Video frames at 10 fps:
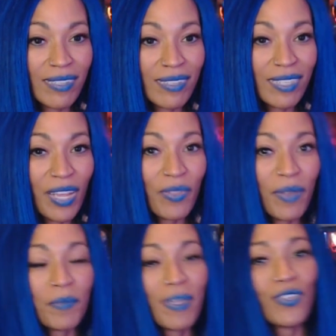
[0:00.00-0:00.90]
No, that was
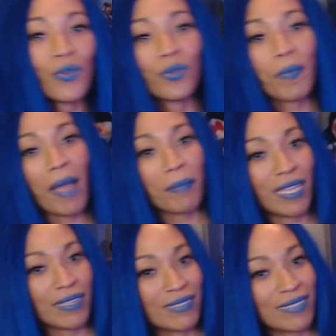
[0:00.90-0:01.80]
my shoulder popping.
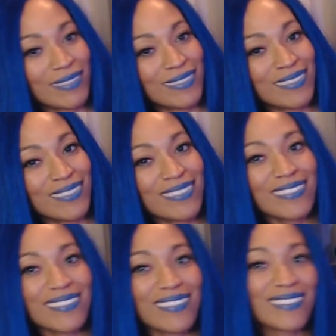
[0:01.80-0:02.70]

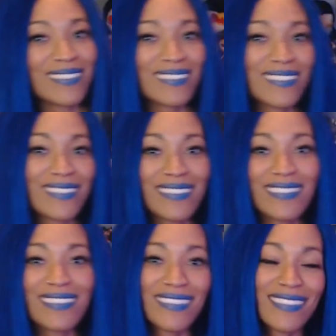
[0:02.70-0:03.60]

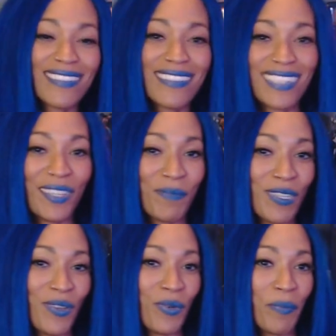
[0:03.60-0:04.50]
That was my
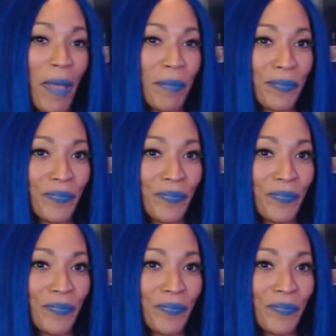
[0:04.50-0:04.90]
shoulder popping.